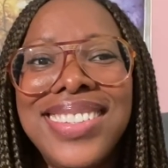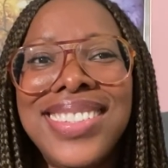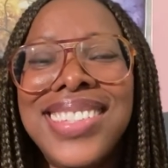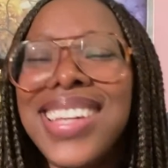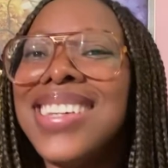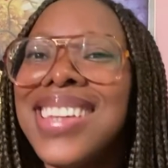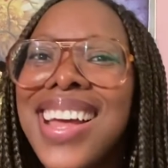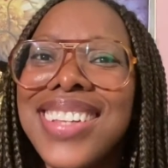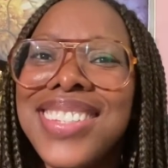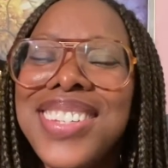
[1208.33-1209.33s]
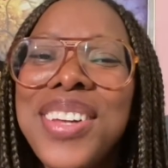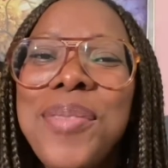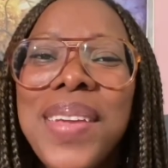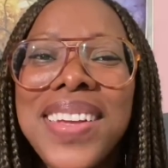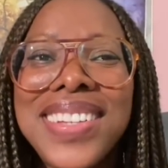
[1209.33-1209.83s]
did that, you know,
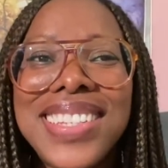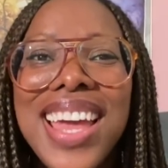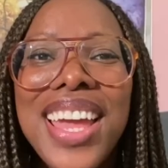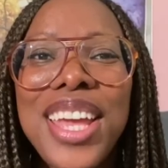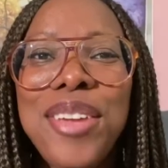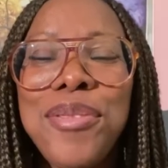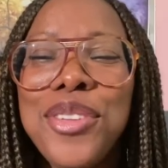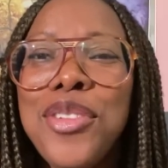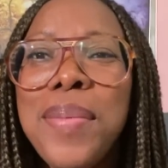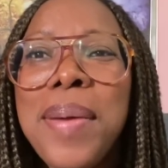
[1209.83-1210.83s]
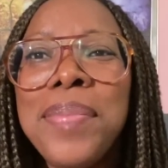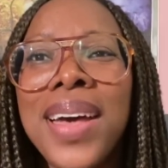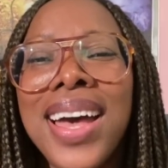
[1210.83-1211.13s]
because if you remember,